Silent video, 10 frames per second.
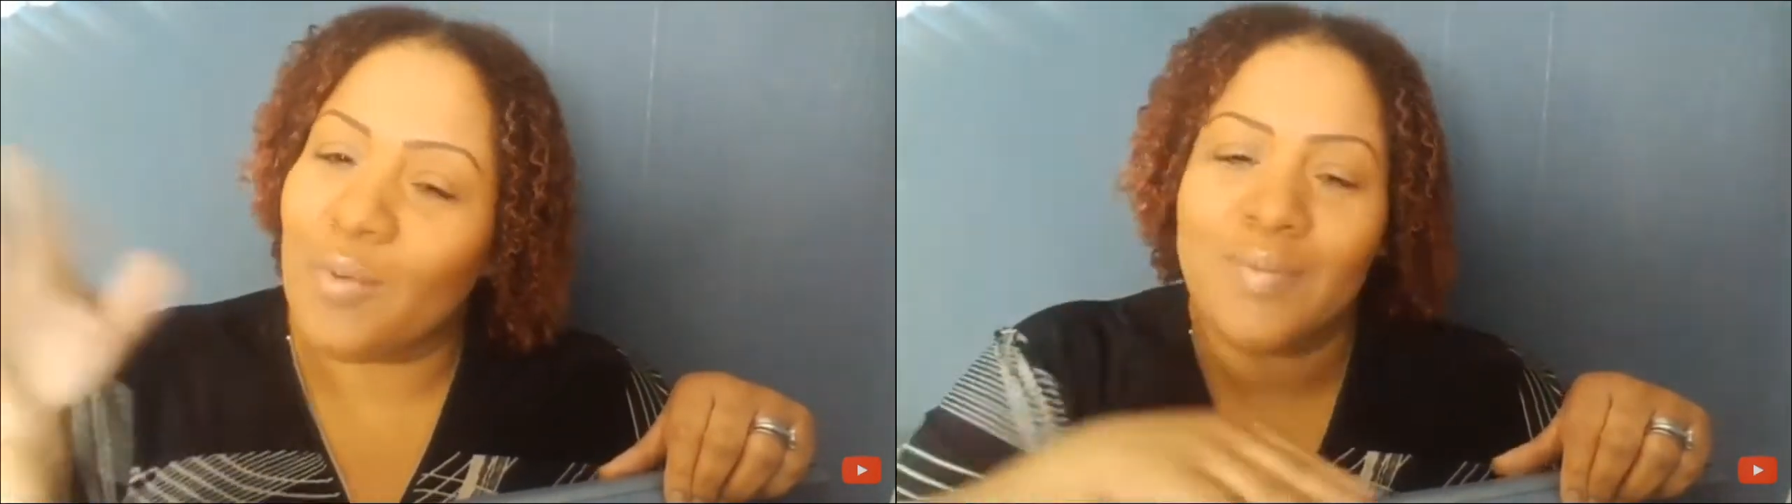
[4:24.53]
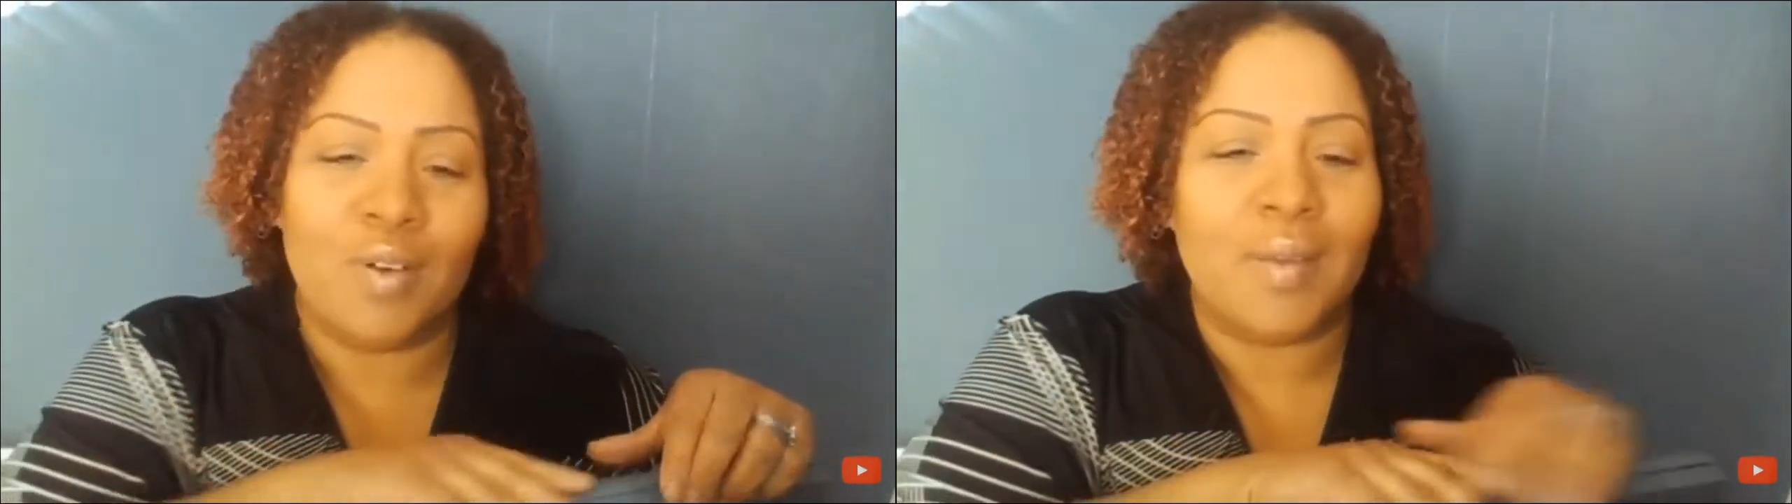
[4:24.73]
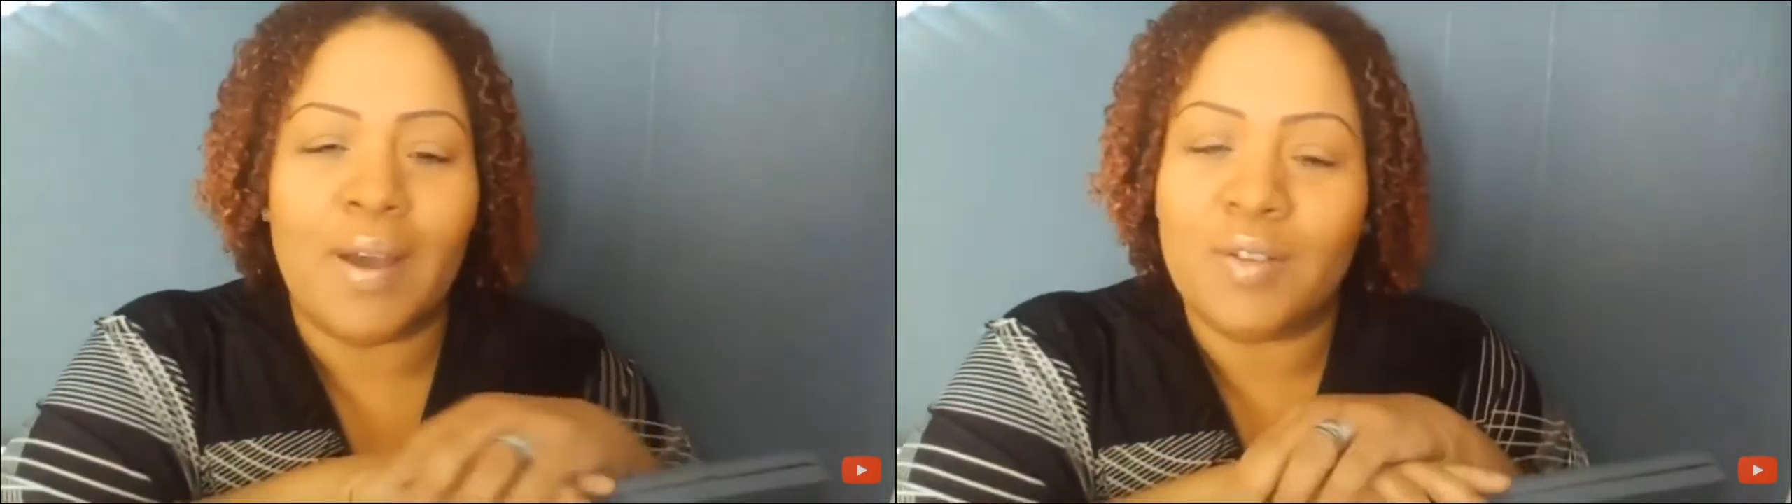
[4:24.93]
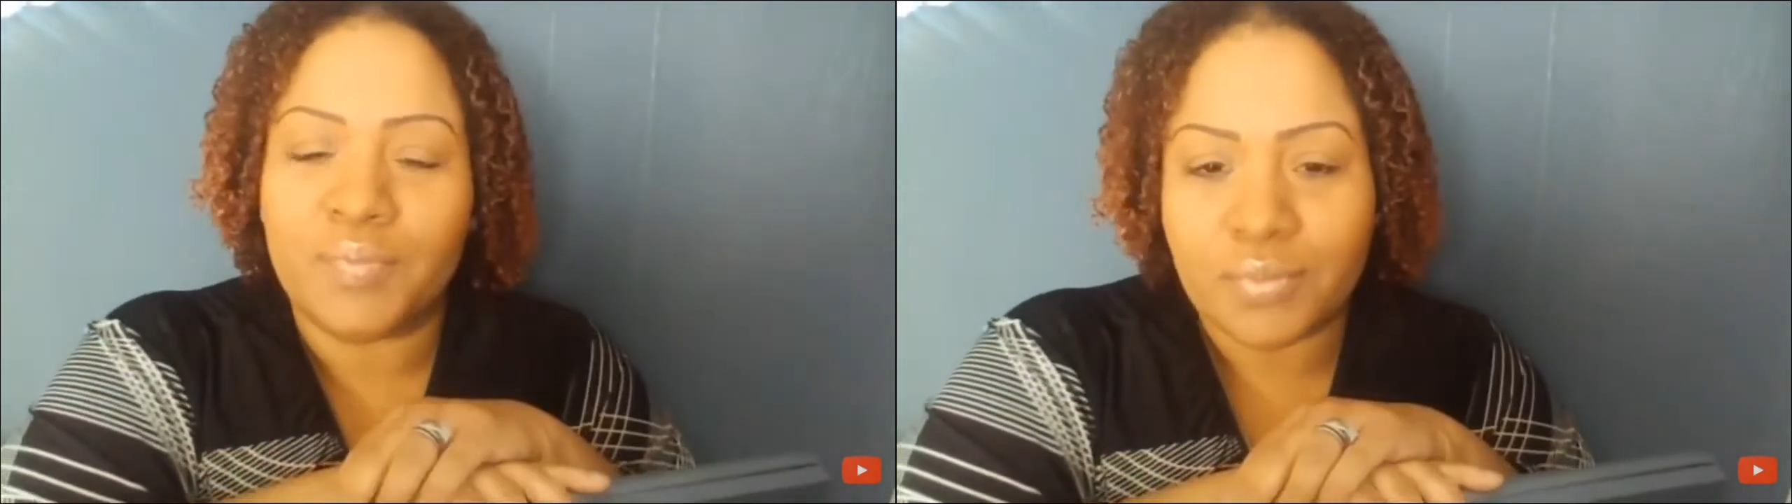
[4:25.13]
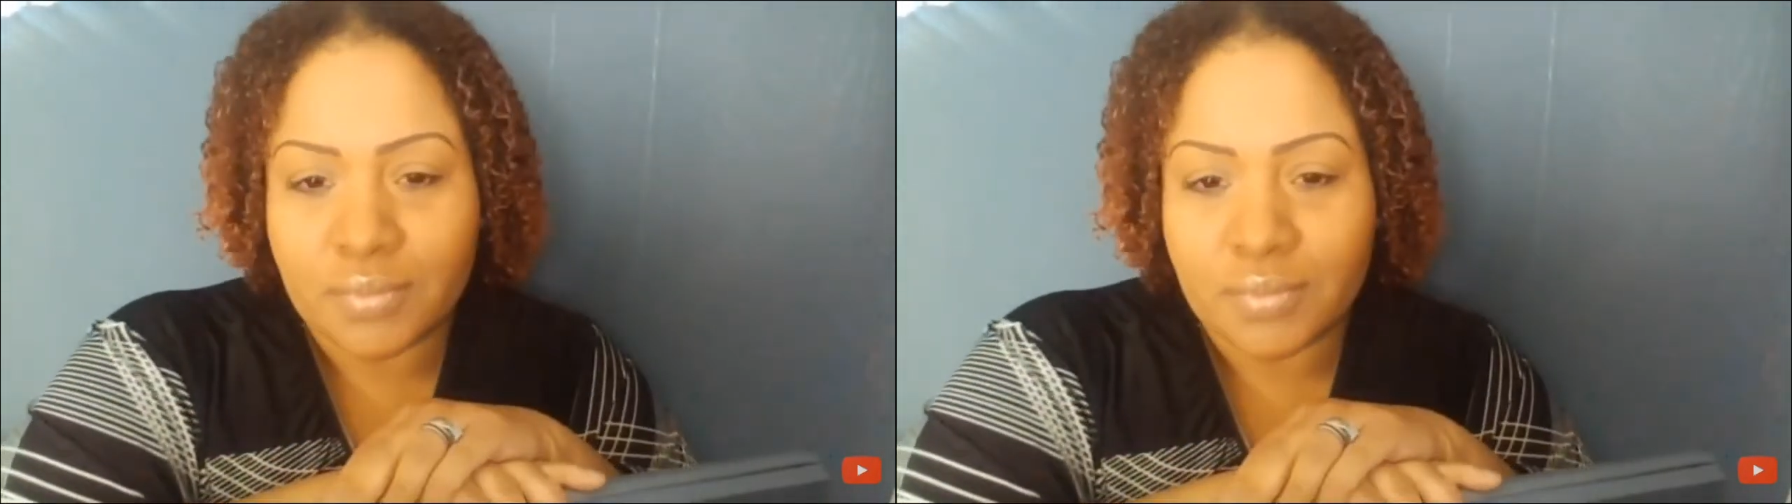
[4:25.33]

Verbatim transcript: know what I'm talking about.